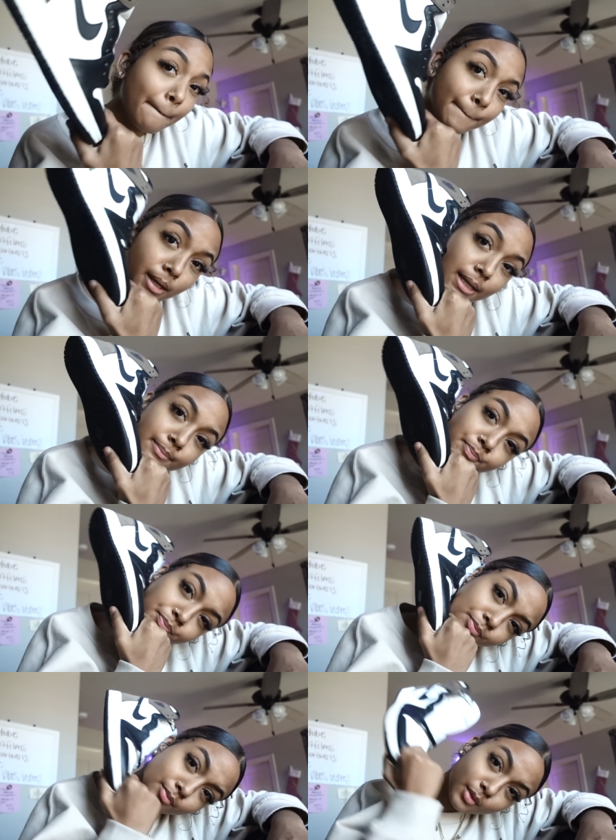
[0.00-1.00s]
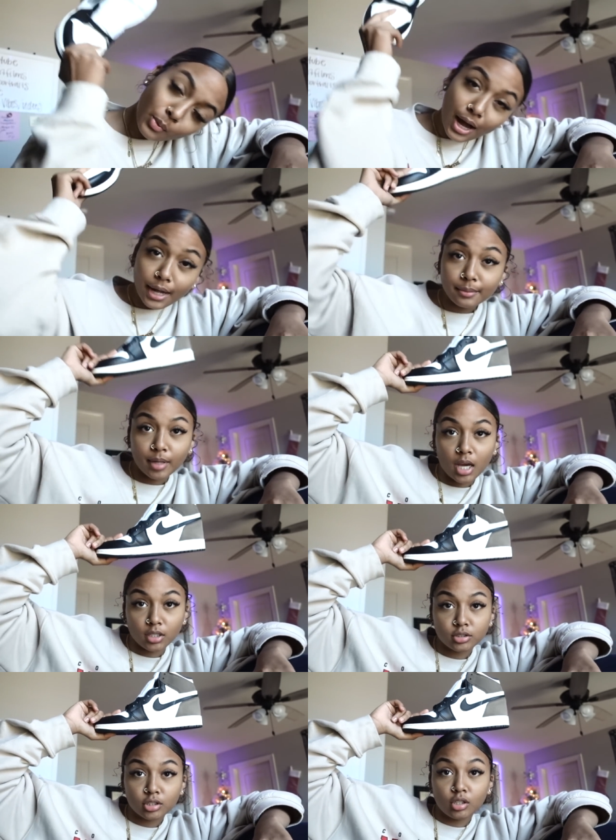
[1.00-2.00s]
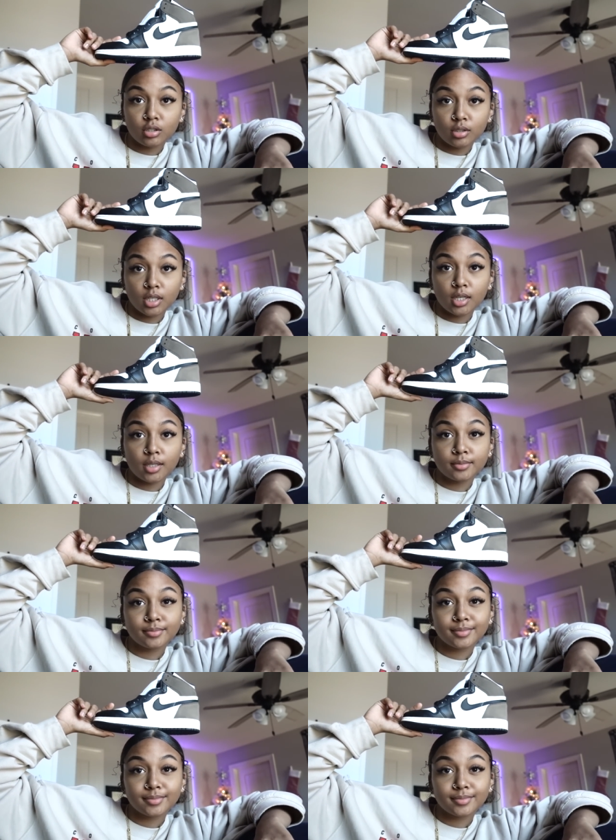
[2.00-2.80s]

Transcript: but we got them now. So